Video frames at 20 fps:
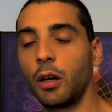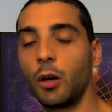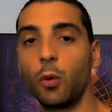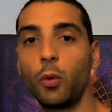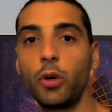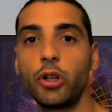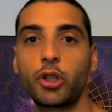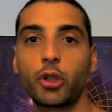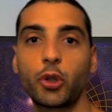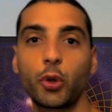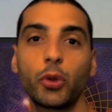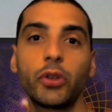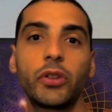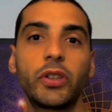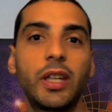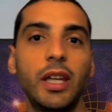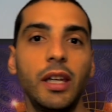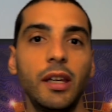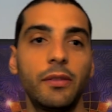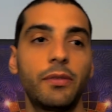we should
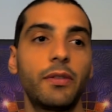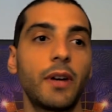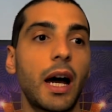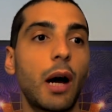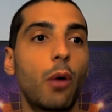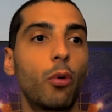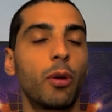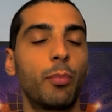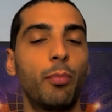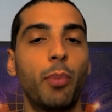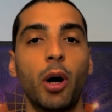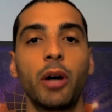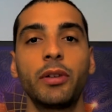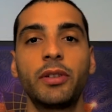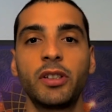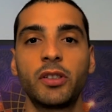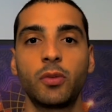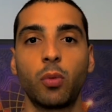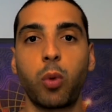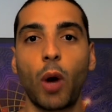give our
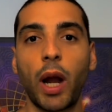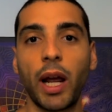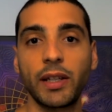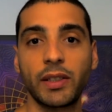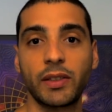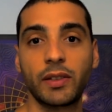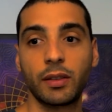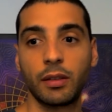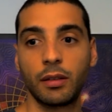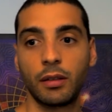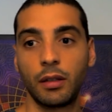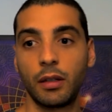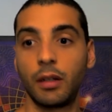bodies rest